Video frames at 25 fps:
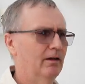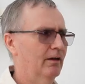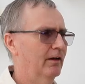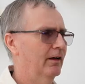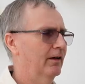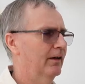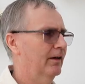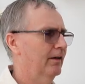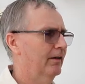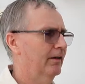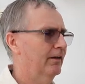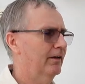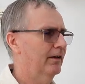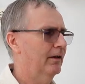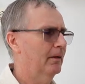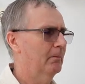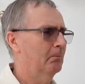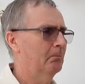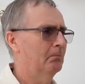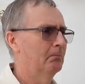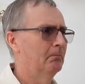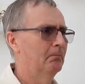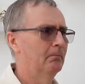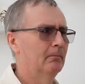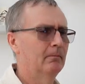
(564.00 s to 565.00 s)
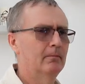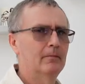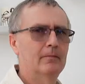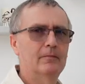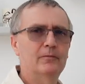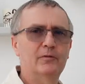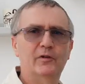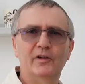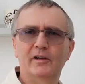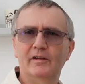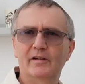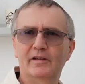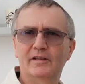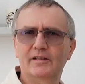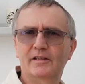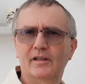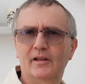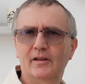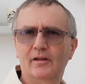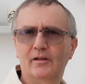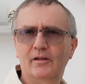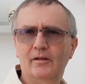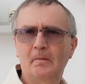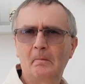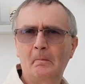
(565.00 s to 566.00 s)
and various
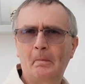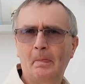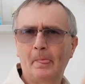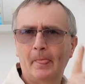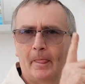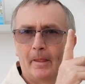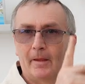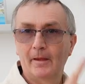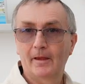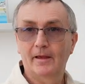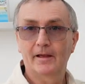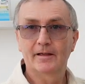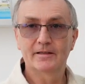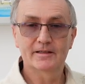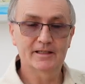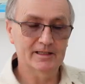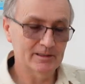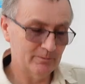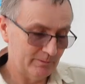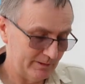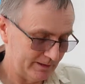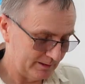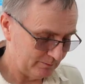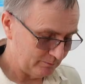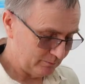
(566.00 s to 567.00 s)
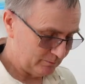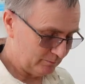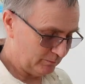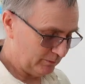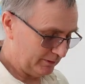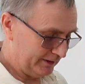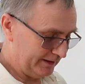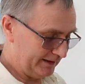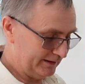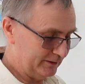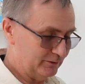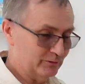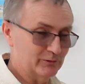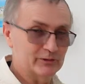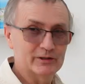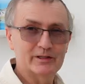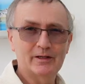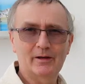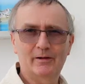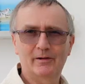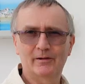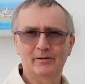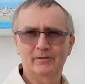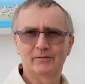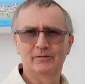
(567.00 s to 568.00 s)
other things. Anyway, you wouldn't want that noise
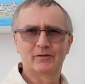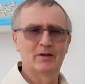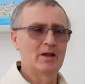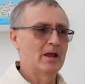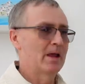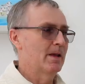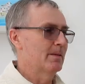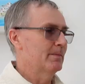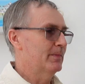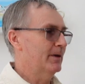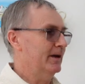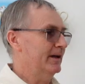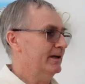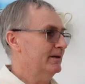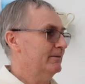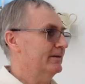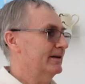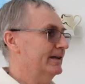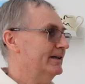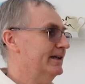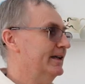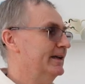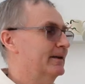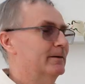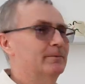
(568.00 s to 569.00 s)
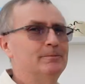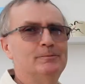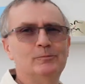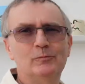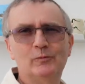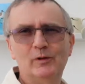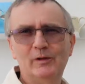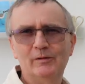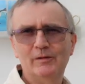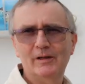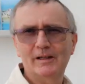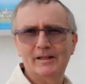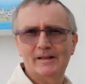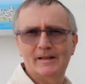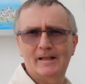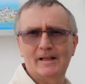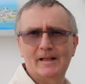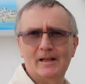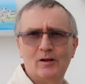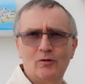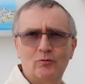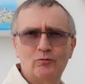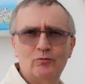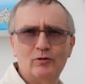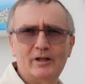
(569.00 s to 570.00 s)
going off. But anyway, yeah, we've had
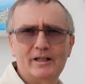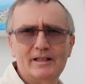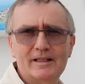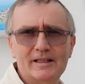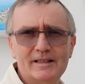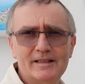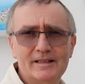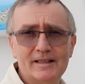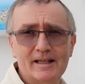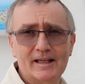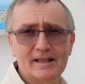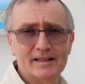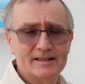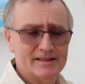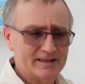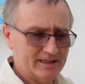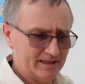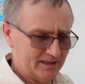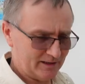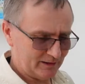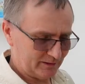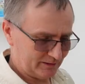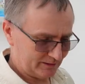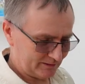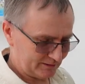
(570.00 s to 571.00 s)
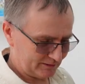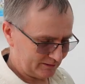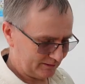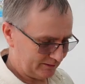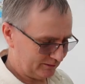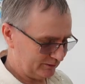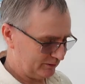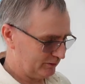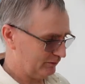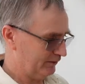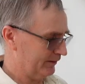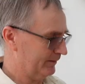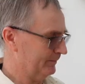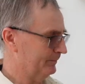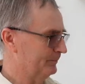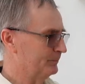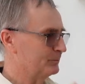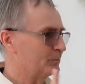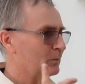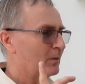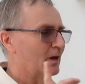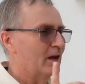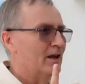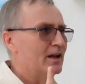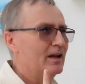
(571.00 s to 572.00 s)
the rat-a-tat-tat of the sunscreen.
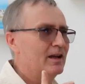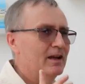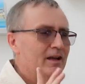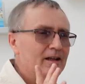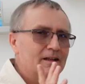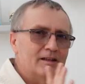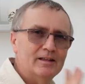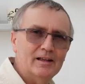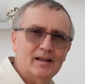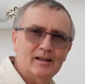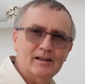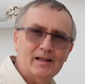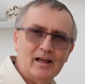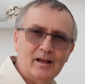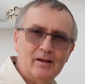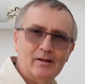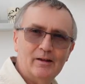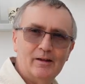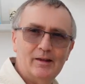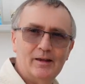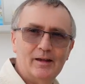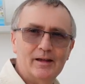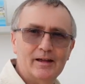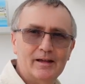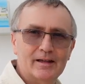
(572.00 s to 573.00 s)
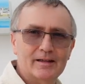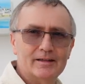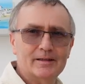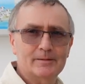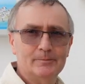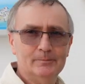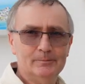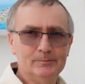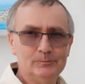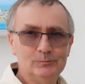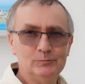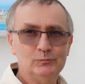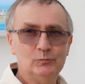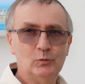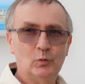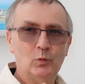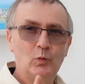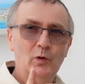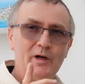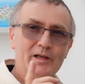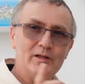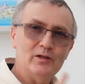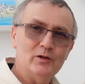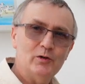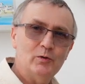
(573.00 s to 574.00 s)
Now, the other thing is,
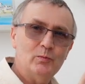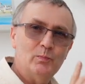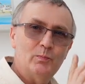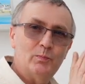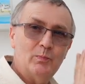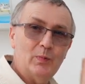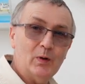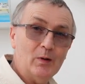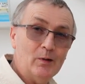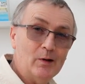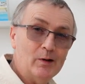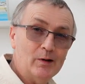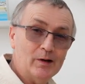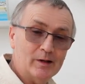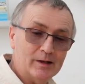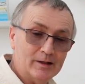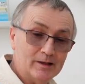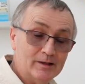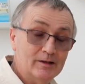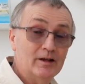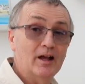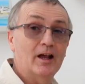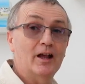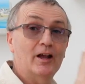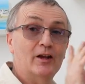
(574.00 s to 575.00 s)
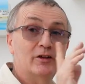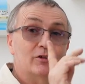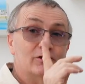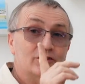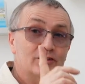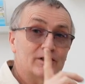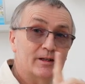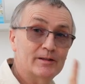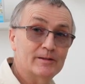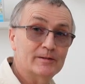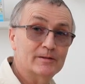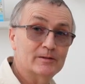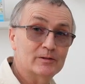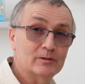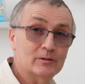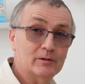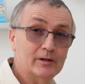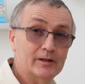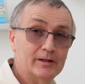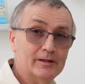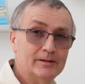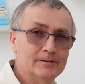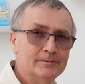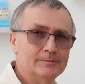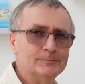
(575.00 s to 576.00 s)
when you buy a
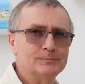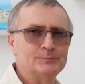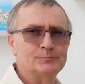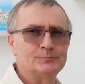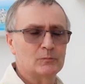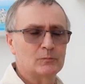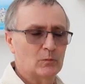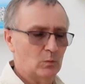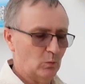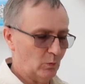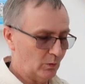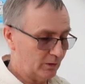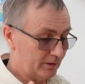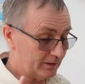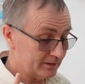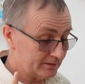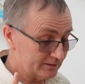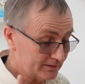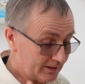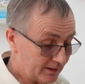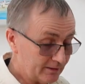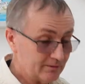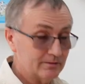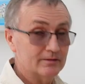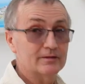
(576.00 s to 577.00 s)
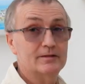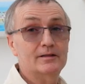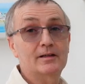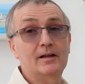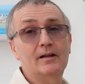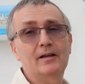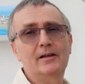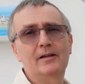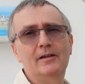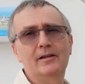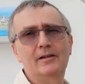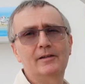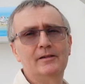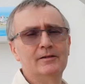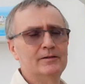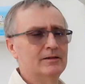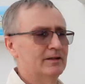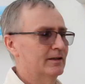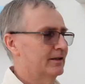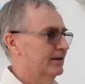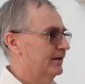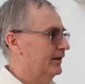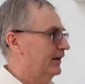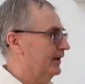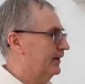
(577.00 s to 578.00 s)
sunscreen, what they don't tell you
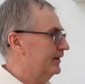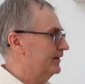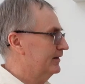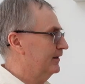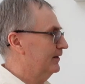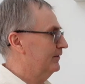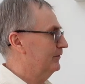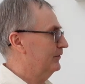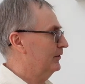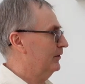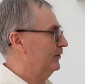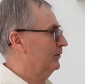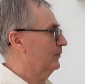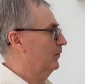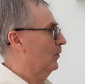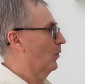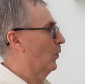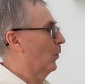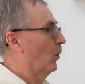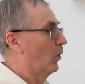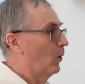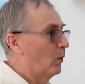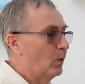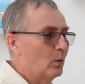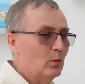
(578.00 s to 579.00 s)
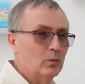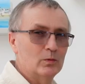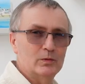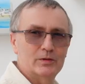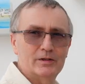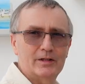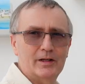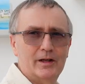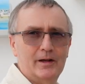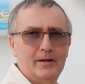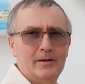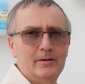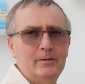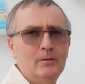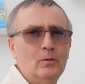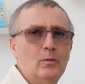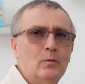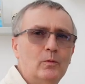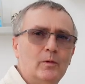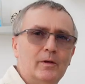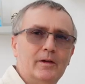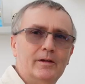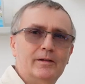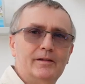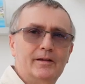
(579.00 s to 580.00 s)
is if you also...
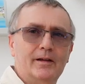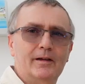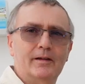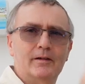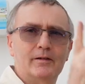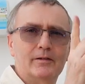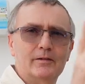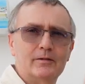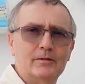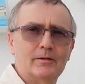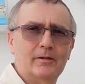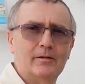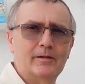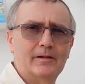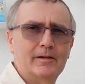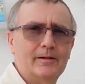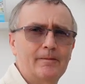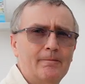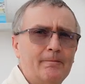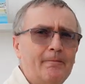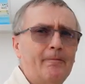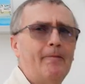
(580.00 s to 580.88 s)
Wait a sec, sorry.